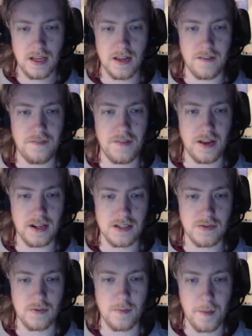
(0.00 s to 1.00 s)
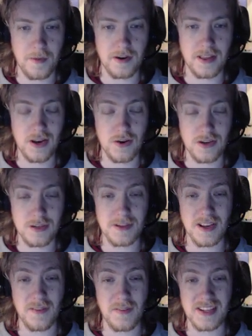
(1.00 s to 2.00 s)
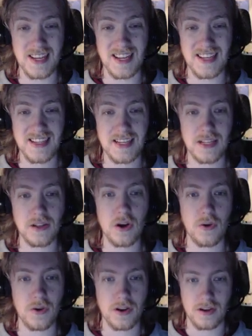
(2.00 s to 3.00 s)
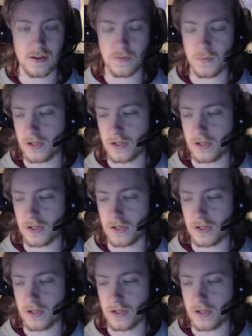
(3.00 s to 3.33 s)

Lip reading: event. Remember, the Christmas event is still going on,